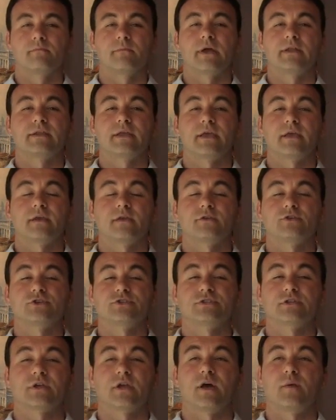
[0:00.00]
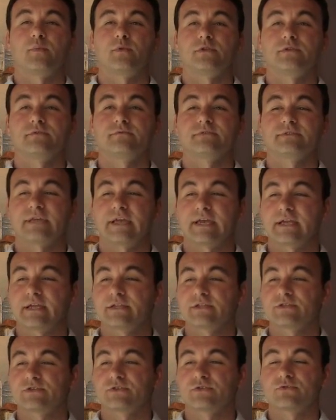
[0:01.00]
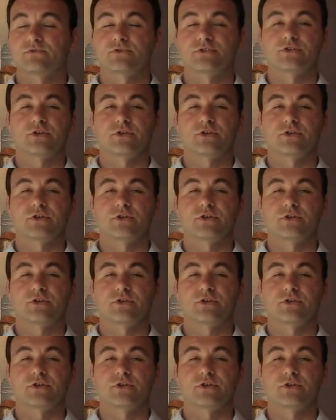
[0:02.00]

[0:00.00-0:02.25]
Might take just a couple of seconds or